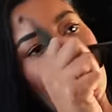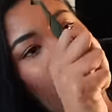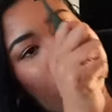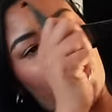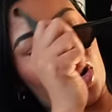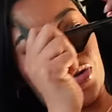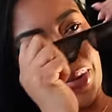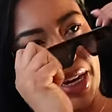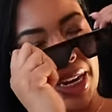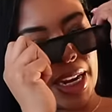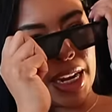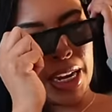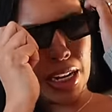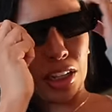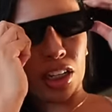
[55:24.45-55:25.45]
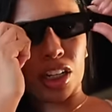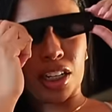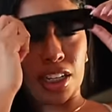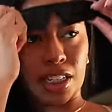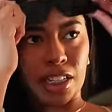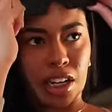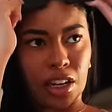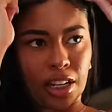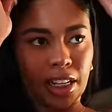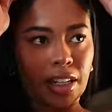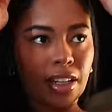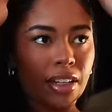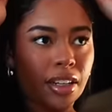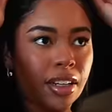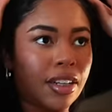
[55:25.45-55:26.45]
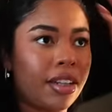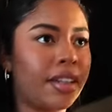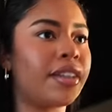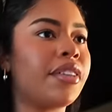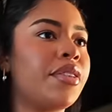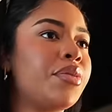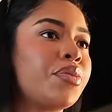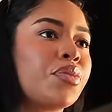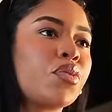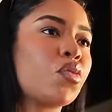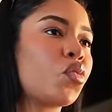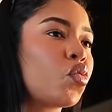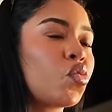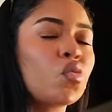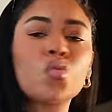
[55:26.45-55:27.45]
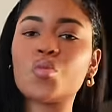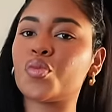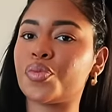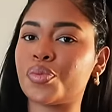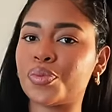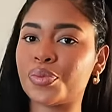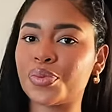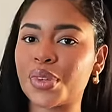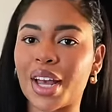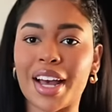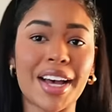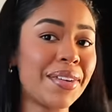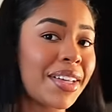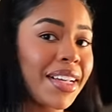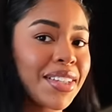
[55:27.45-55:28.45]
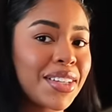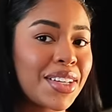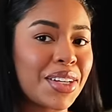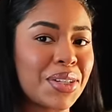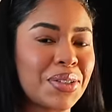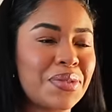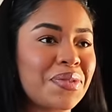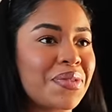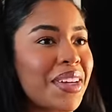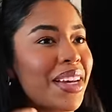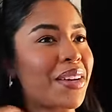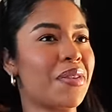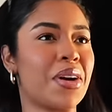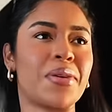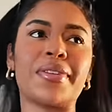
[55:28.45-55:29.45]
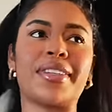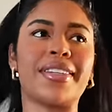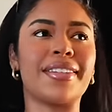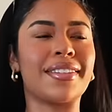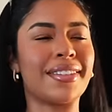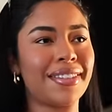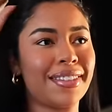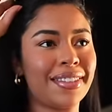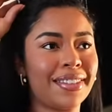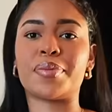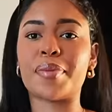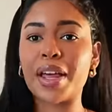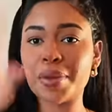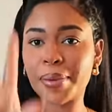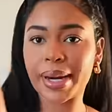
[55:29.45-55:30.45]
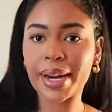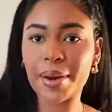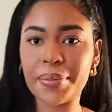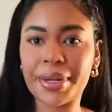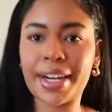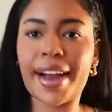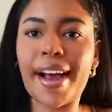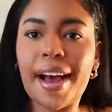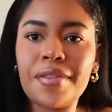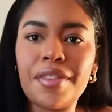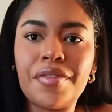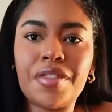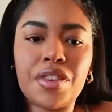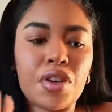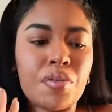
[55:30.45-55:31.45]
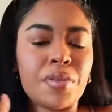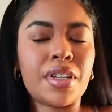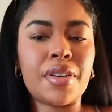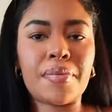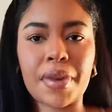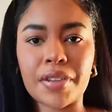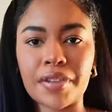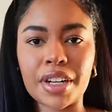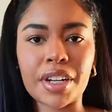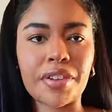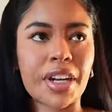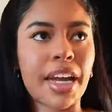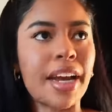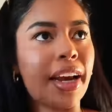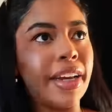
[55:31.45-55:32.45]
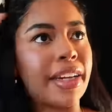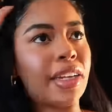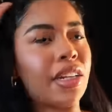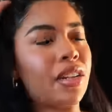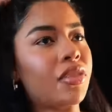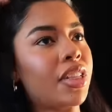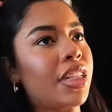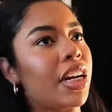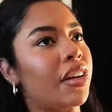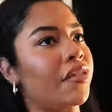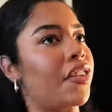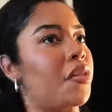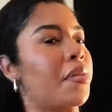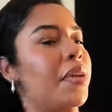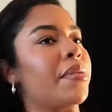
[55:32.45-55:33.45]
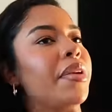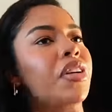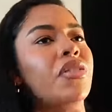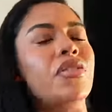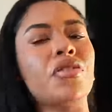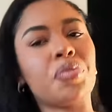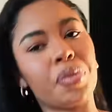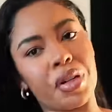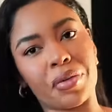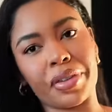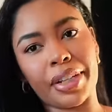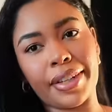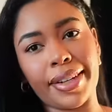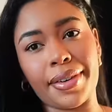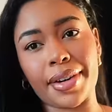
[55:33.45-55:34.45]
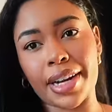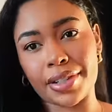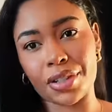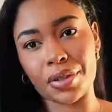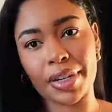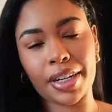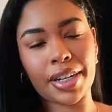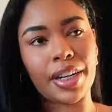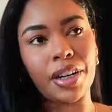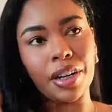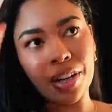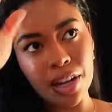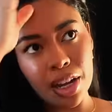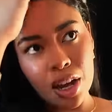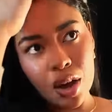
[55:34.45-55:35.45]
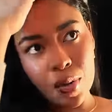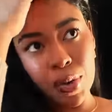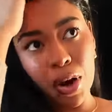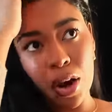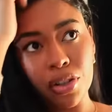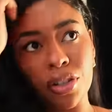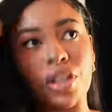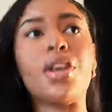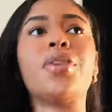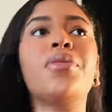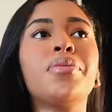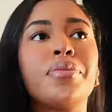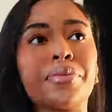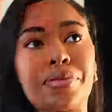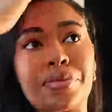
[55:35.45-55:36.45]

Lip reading: on my head look. Let's see how they look. Oh, that's cute. I can rock with these. By the way, update. I haven't filmed my video yet. I need to go sit down and film it, but Crew's being really loud as you can hear. But also,